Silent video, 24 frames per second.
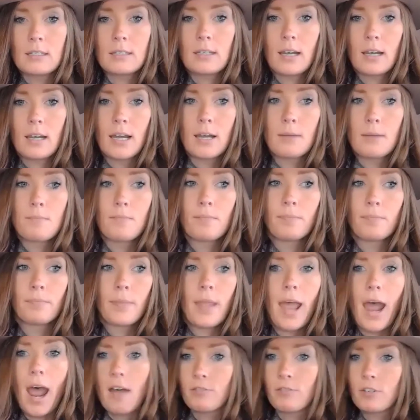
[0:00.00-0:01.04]

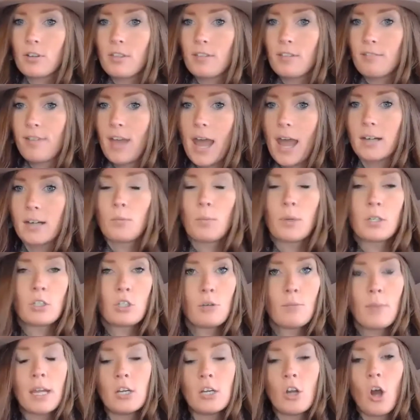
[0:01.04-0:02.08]
after the fact, but
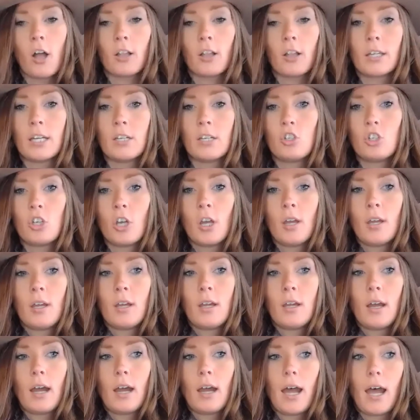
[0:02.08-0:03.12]
to my knowledge,
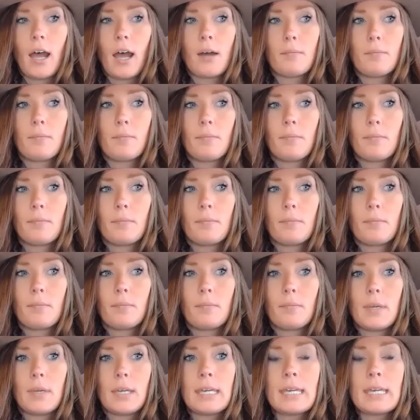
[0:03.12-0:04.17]

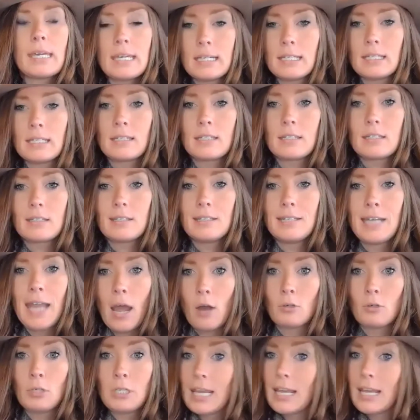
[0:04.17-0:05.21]
he is
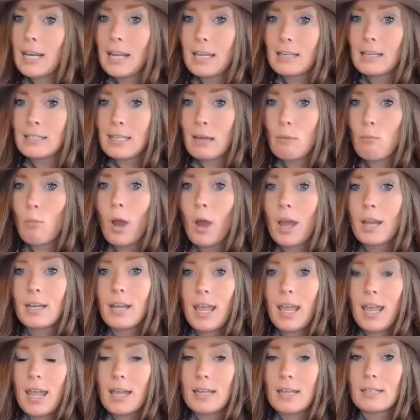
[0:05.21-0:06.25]
now dating someone,
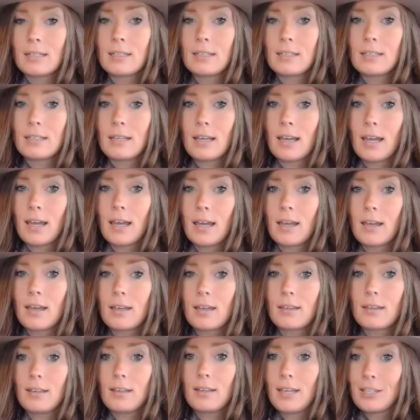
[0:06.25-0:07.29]
and
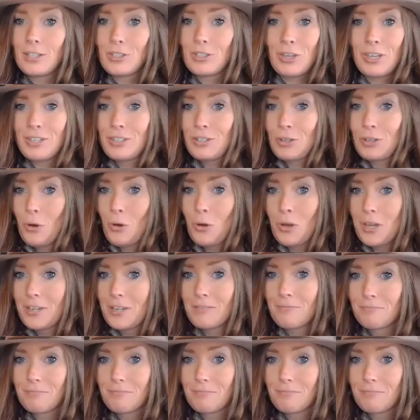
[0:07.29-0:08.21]
it's going